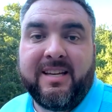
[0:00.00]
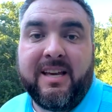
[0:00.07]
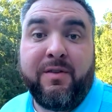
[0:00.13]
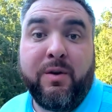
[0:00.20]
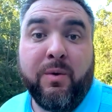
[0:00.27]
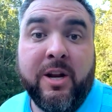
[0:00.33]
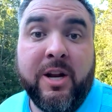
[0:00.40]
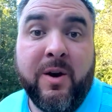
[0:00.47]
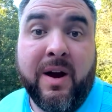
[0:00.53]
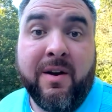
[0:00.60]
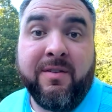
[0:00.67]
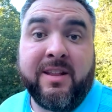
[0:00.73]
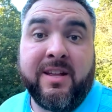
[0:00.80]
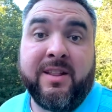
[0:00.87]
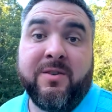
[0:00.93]
If you want to know
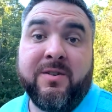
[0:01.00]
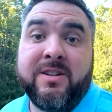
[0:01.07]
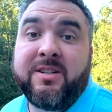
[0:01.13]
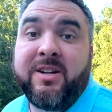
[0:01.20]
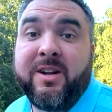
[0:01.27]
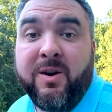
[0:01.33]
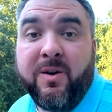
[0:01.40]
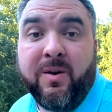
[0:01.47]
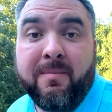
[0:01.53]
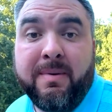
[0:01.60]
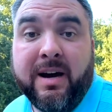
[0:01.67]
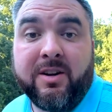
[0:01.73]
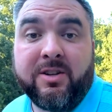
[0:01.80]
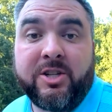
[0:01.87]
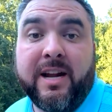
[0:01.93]
everything there is to know
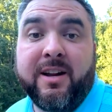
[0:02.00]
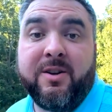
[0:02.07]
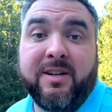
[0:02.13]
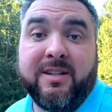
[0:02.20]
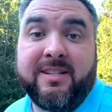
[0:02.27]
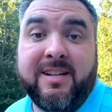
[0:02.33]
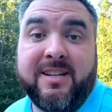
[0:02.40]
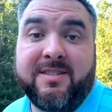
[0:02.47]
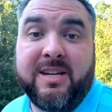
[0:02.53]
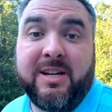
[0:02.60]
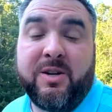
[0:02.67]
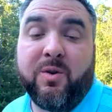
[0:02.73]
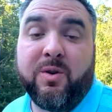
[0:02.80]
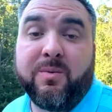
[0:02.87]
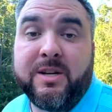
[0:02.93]
about Chattanooga, Tennessee
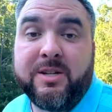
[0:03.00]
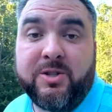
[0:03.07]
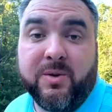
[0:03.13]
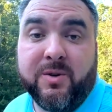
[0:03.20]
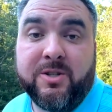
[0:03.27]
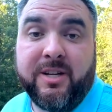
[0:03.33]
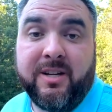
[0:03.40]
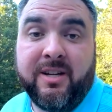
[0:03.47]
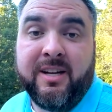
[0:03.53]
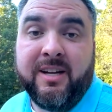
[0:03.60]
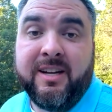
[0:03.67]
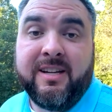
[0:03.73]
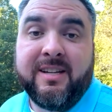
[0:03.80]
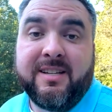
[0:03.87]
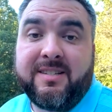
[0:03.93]
and Northwest Georgia,
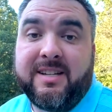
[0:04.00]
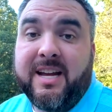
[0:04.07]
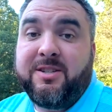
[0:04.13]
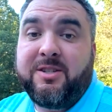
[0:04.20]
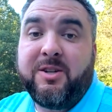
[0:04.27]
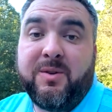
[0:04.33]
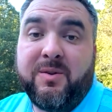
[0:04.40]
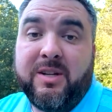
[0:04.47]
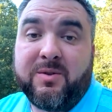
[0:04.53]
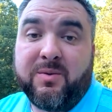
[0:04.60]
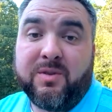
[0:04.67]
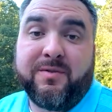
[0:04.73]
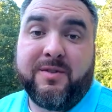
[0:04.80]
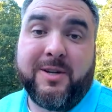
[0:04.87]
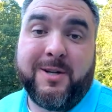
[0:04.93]
stay tuned, this one's for